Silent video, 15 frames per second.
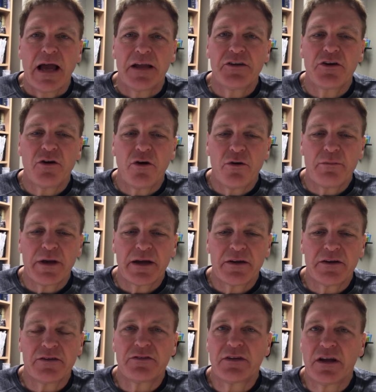you go, oh my
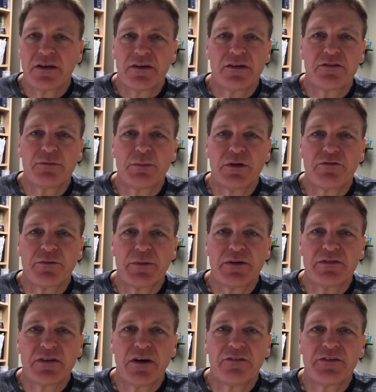goodness, and I can speak for
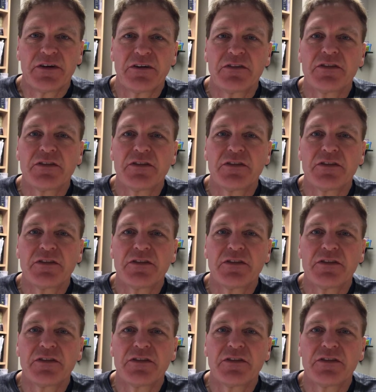myself here.